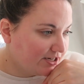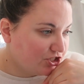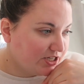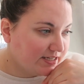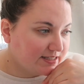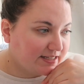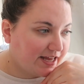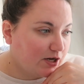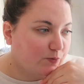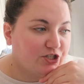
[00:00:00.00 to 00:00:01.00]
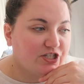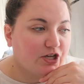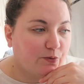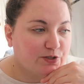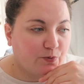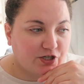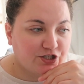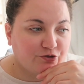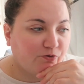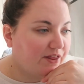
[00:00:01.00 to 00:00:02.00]
and she is getting what she's always
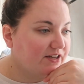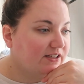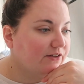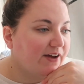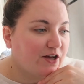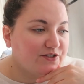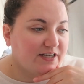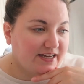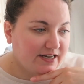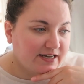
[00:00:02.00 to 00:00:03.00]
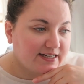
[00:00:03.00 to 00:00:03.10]
wanted, to run the Cliff House Inn,